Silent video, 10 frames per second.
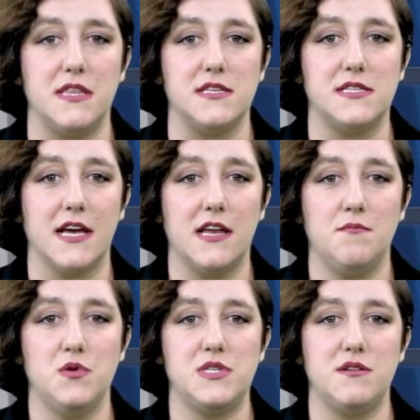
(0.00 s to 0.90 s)
to be the
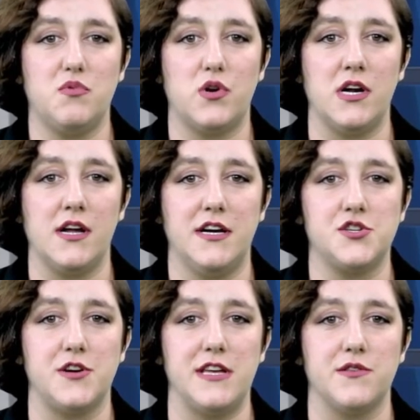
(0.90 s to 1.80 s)
second most important
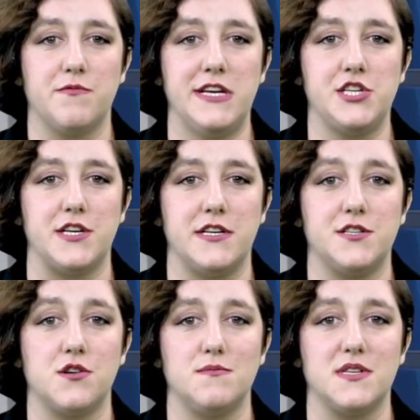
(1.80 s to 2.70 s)
country in the region
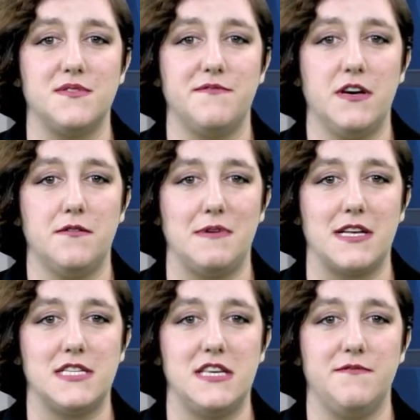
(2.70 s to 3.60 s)
in terms of
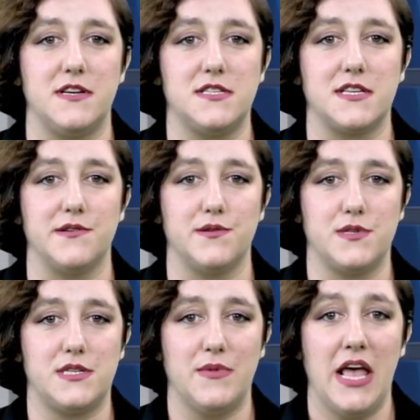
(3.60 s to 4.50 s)
developing TVET
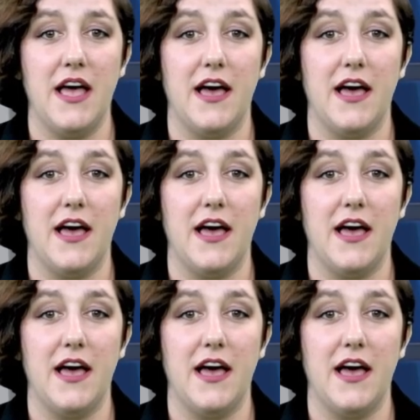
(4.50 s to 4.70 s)
skills,